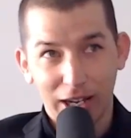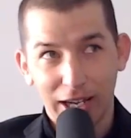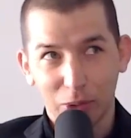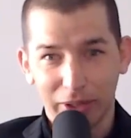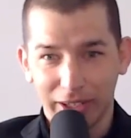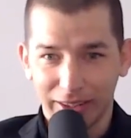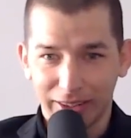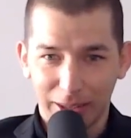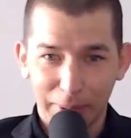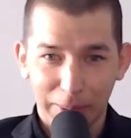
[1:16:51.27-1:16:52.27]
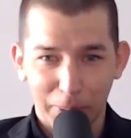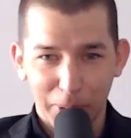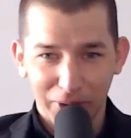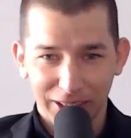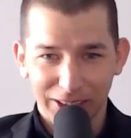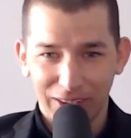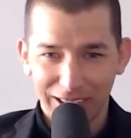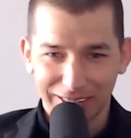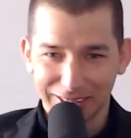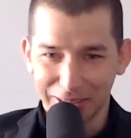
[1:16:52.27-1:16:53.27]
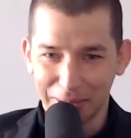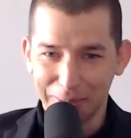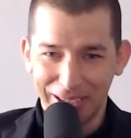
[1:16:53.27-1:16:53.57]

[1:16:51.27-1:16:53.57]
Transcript: July twentieth. I'm not promoting this fight, so.